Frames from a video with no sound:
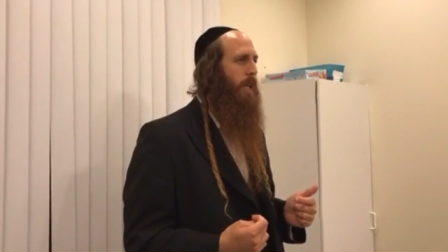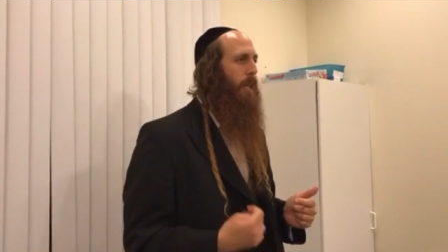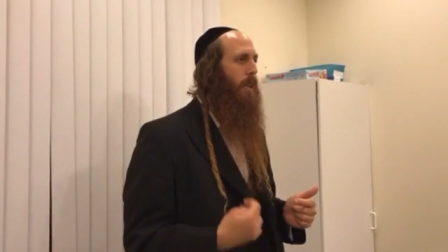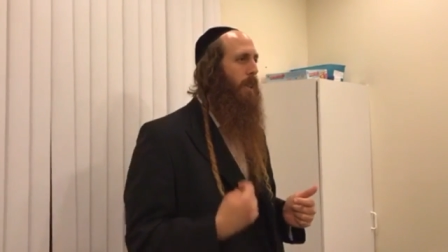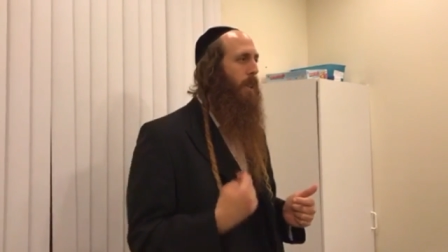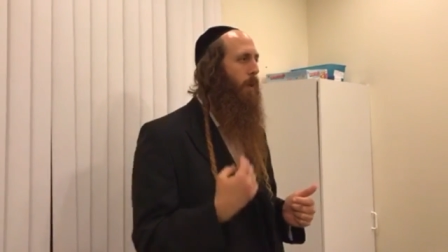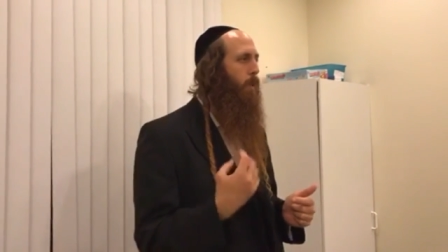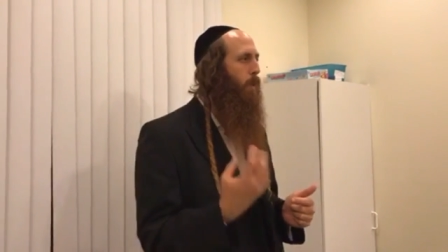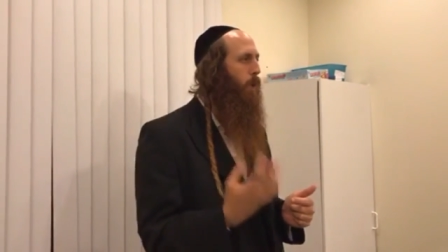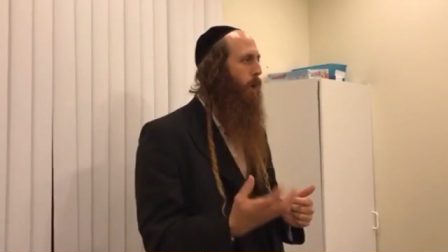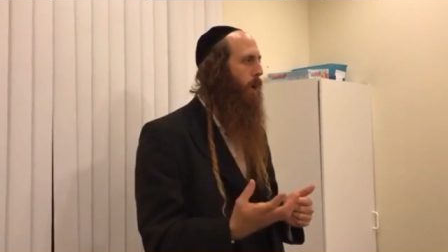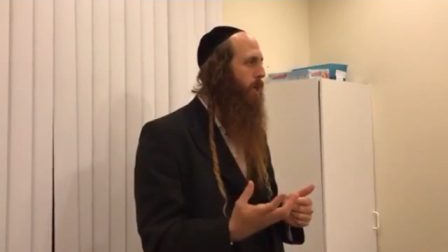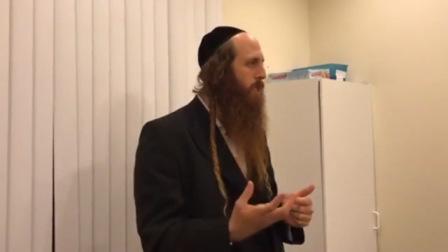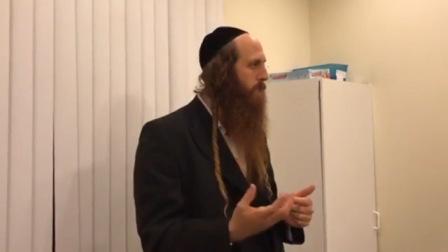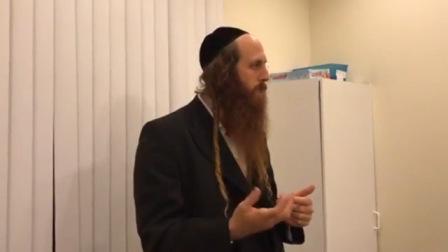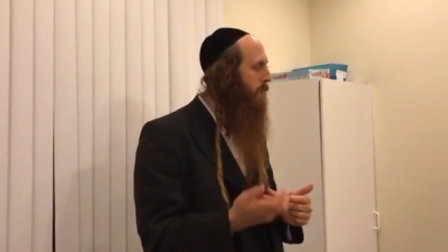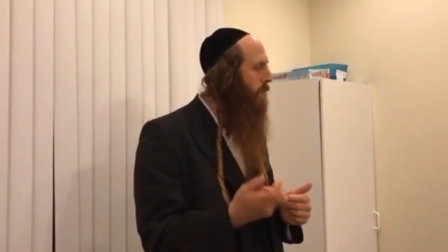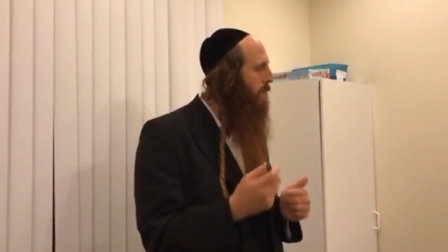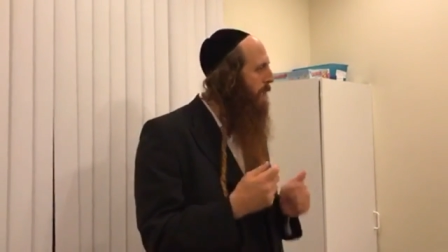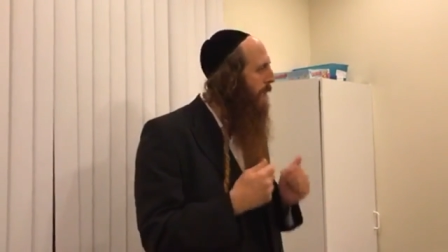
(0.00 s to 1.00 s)
The
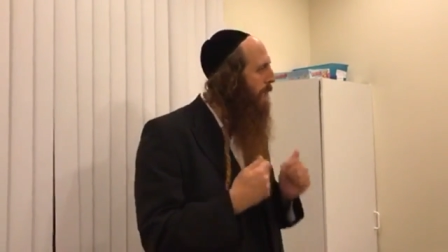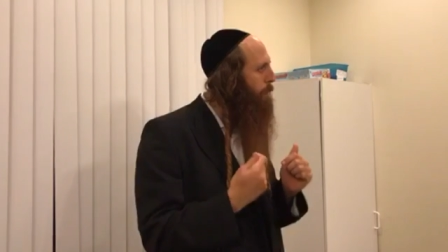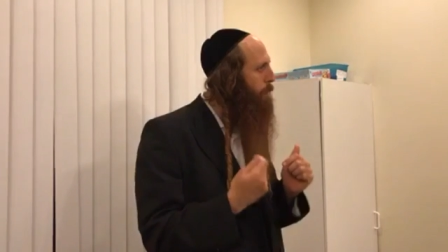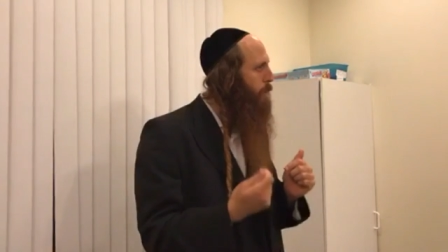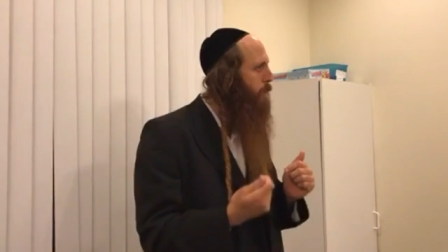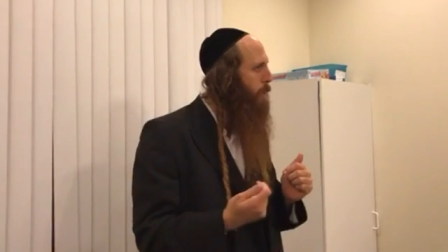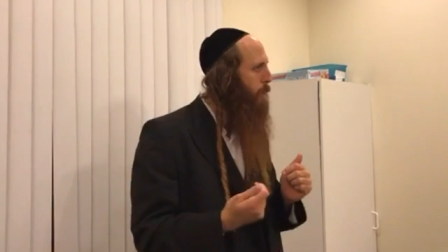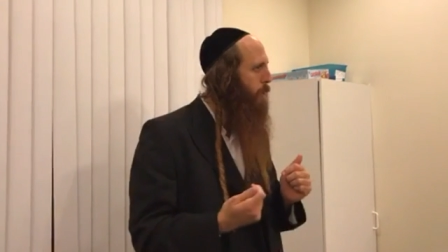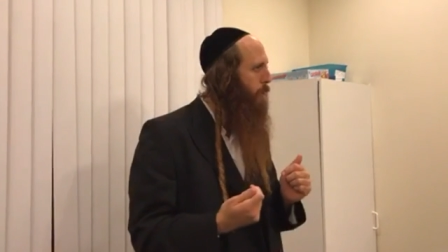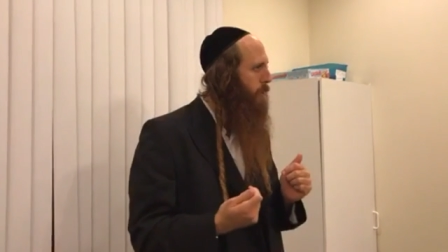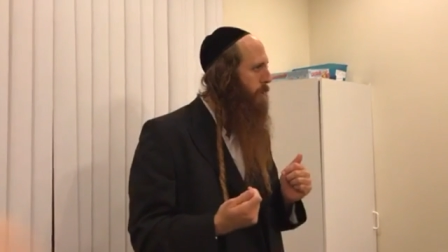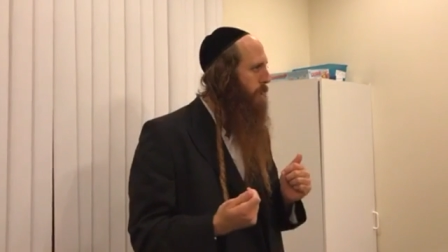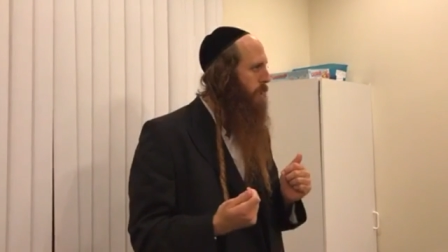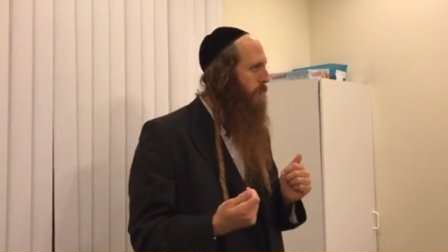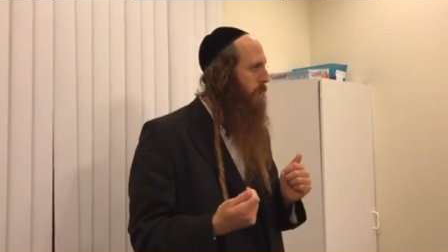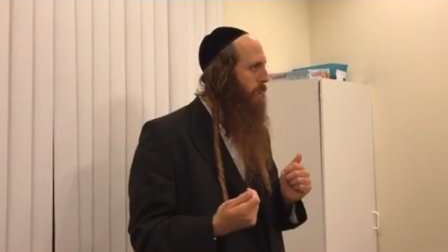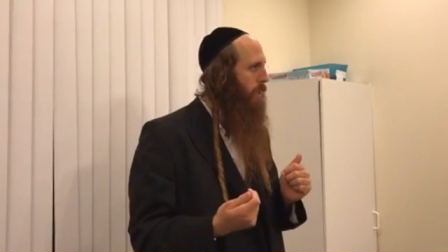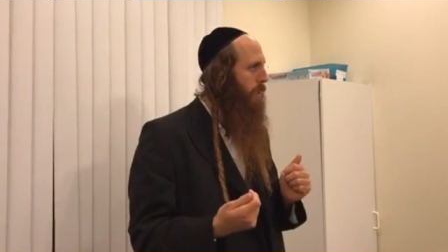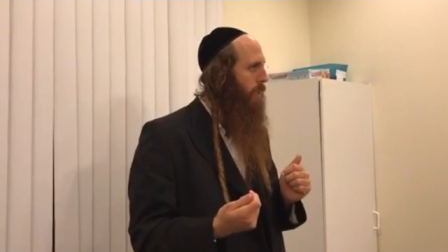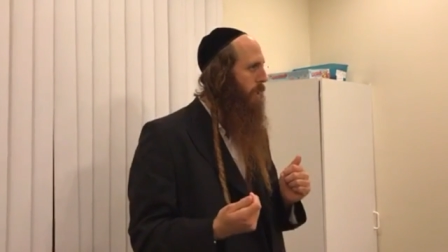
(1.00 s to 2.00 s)
words that I'm choosing,